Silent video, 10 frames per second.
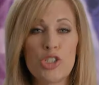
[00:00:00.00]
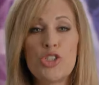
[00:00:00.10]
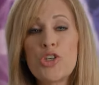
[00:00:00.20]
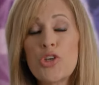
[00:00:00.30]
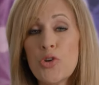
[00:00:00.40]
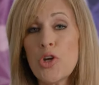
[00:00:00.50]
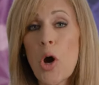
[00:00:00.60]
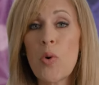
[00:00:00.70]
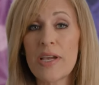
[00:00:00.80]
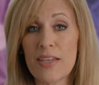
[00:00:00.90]
Do you know
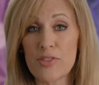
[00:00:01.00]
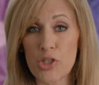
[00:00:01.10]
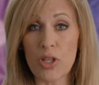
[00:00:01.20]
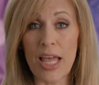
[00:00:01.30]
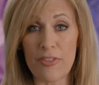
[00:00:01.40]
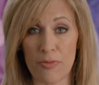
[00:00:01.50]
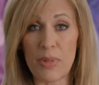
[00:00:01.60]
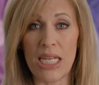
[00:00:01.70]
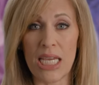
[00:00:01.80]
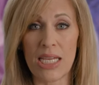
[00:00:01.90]
what gives your life
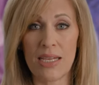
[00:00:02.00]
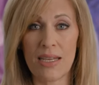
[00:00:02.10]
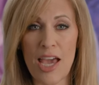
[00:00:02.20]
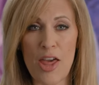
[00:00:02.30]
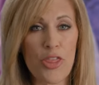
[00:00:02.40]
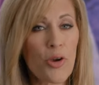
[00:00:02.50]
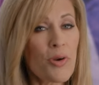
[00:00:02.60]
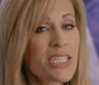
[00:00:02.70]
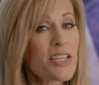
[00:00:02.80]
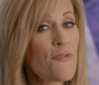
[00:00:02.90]
meaning? There
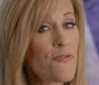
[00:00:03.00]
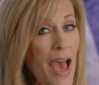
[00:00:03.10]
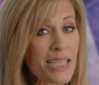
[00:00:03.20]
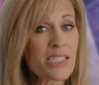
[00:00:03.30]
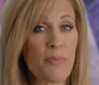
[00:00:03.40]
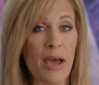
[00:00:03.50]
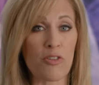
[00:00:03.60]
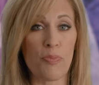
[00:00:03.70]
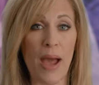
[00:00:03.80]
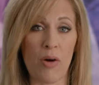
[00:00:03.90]
is a vast
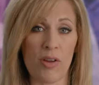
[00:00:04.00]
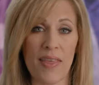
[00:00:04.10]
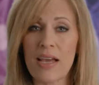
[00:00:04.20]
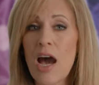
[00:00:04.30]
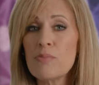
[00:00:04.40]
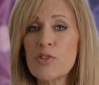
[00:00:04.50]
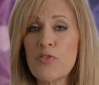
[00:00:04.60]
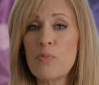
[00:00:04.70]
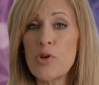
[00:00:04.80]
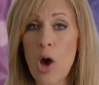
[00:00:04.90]
amount of power that comes
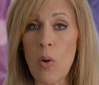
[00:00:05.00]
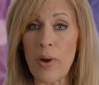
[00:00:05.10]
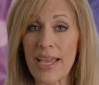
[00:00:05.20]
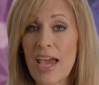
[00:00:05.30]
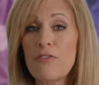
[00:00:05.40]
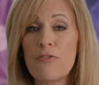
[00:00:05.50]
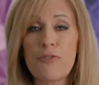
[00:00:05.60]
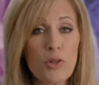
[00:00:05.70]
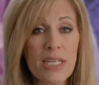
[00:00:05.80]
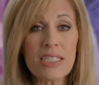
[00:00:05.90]
from knowing and
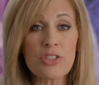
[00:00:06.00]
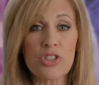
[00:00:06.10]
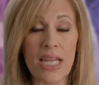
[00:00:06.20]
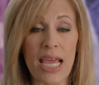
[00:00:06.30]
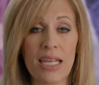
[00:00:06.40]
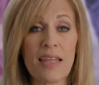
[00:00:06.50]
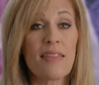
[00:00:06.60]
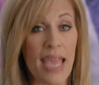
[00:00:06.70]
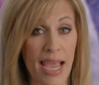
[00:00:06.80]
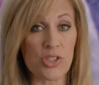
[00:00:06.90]
fully understanding
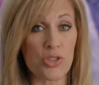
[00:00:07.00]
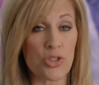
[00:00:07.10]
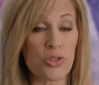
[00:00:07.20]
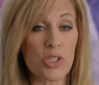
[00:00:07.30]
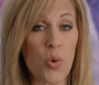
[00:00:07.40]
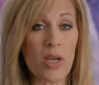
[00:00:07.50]
the answer to this